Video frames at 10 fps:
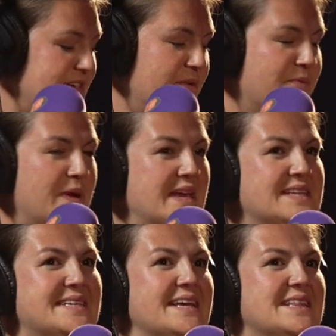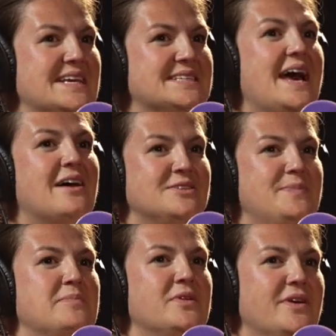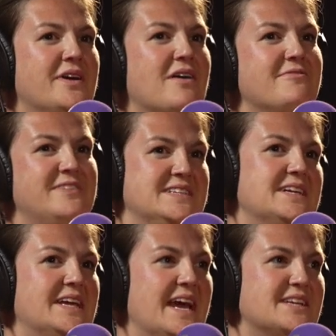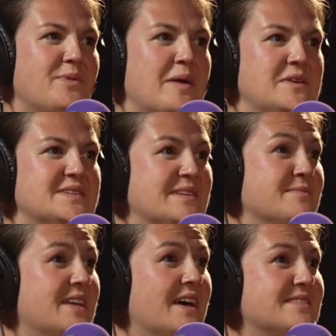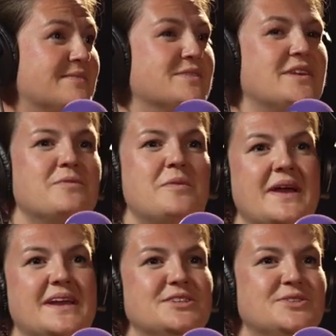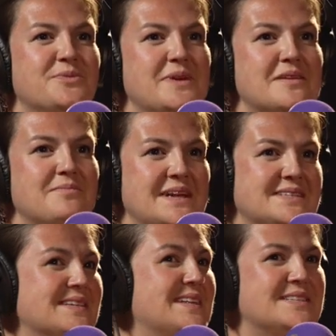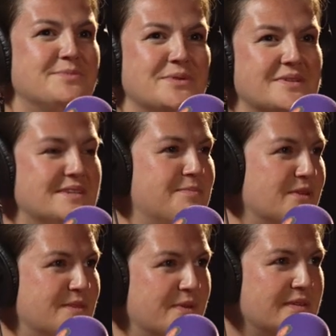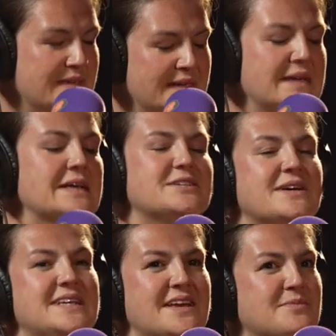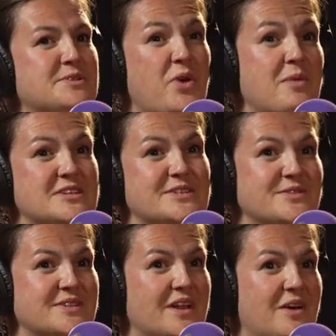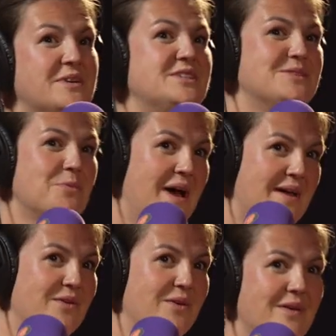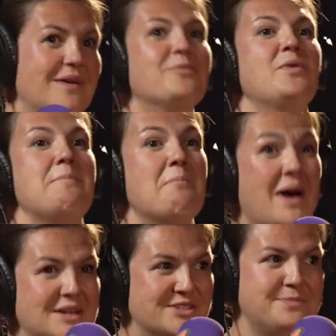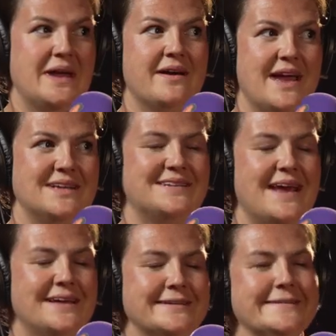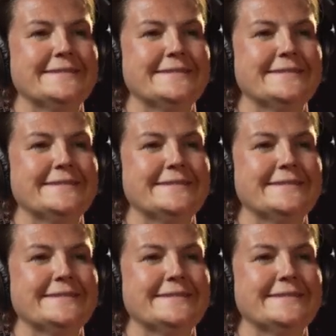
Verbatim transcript: So we take these out to people who can't physically get to our museum sites so that we're making sure we can be as accessible as possible. So I take them to primary schools a lot, which is why I thought we might just be okay today.